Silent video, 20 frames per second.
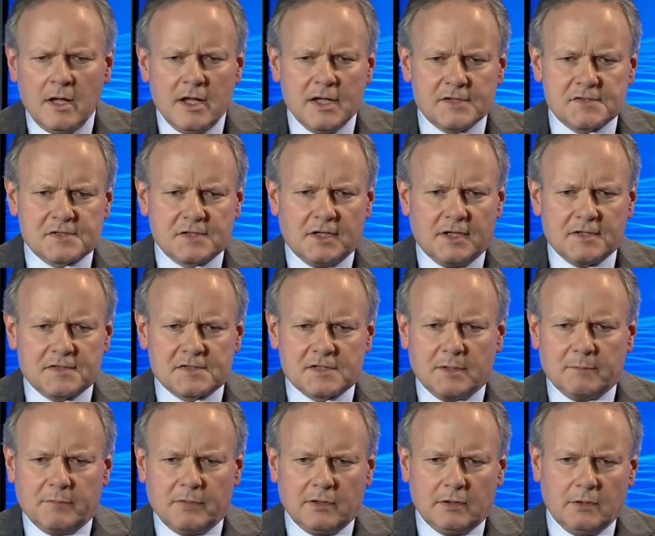it's not
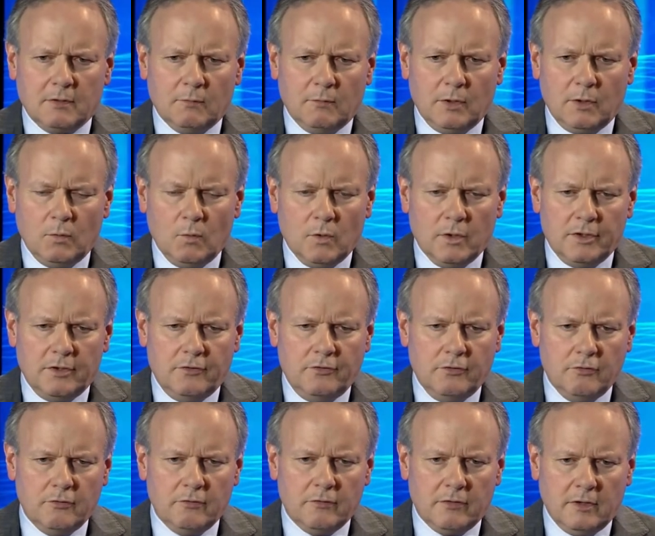something that we would
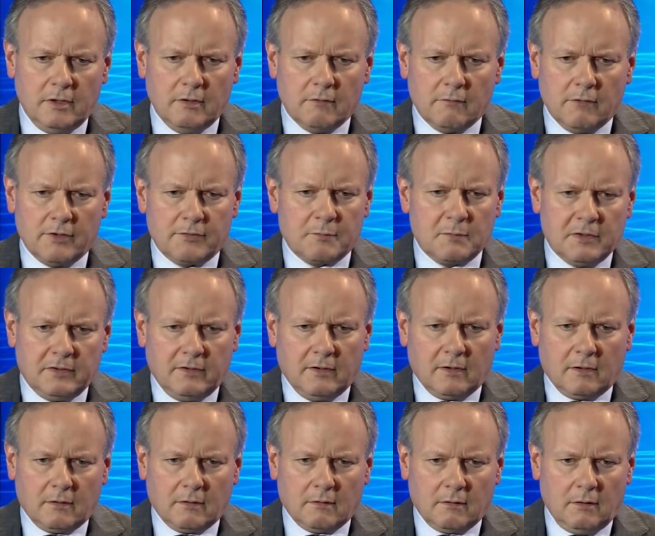do the
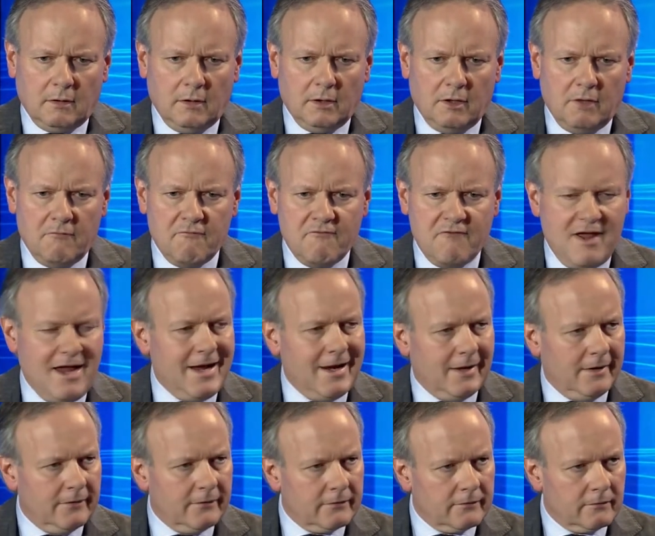arithmetic in
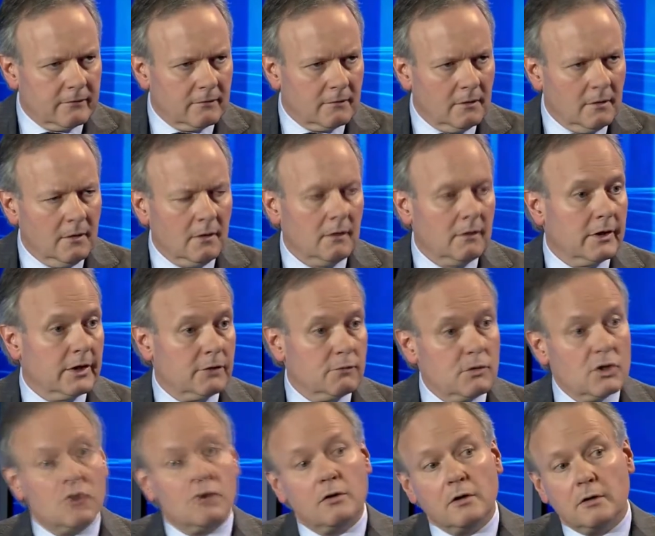advance like
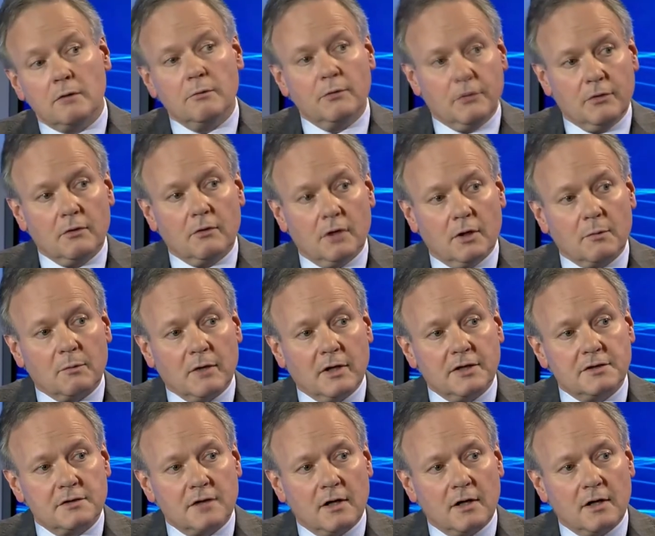we could with the oil price